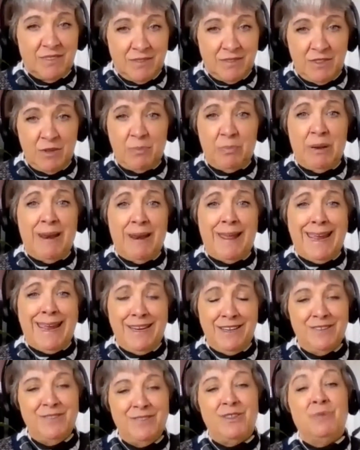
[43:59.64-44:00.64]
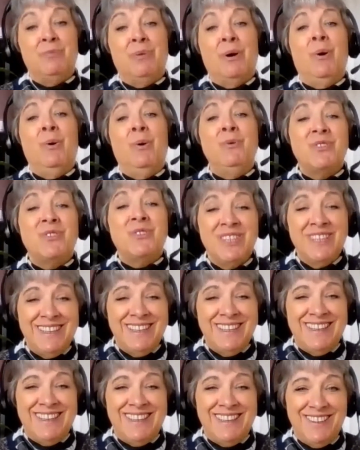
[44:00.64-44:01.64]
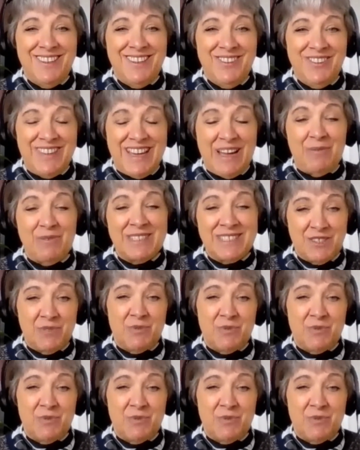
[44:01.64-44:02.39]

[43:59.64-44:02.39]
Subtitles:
the plane and the boat, that was the